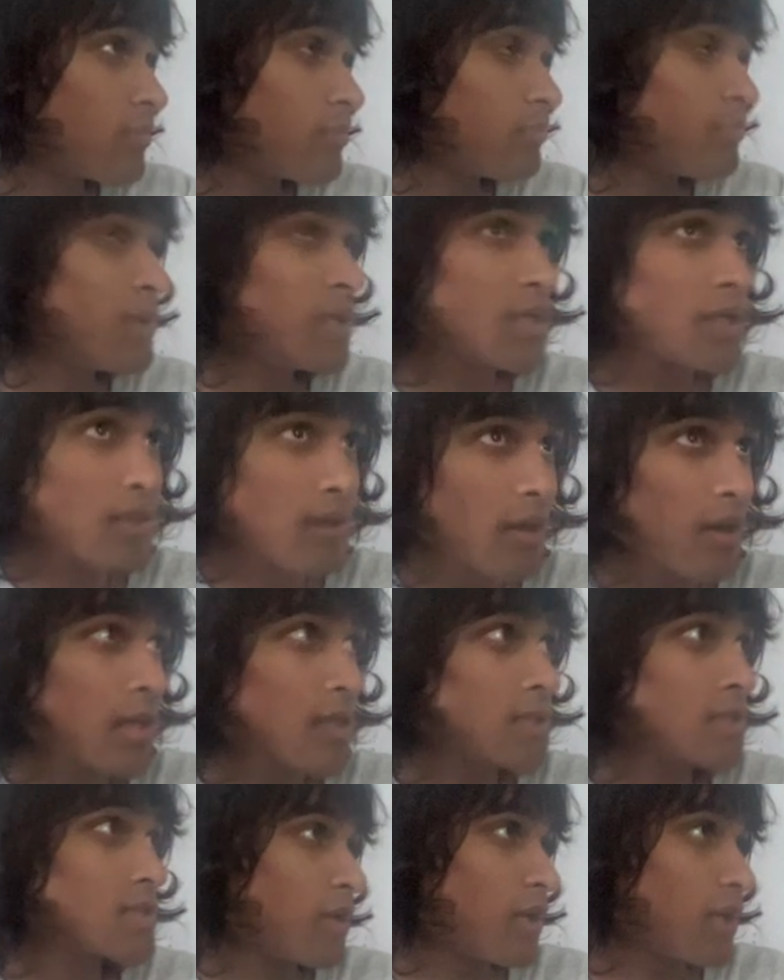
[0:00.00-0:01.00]

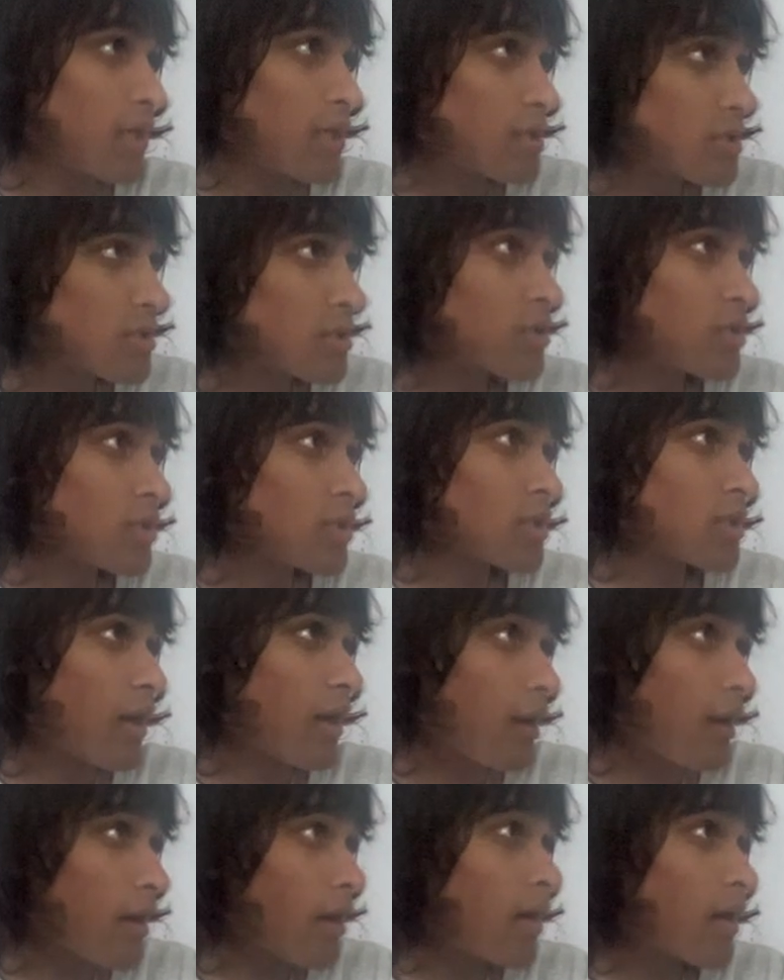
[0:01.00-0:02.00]
because it took
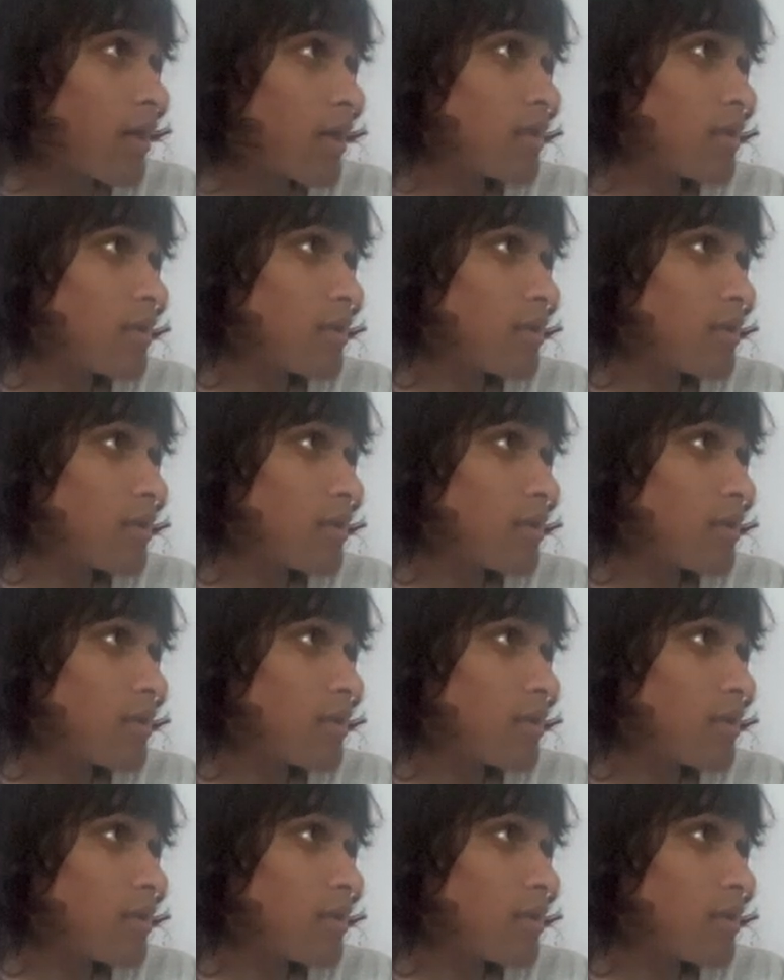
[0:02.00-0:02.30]
I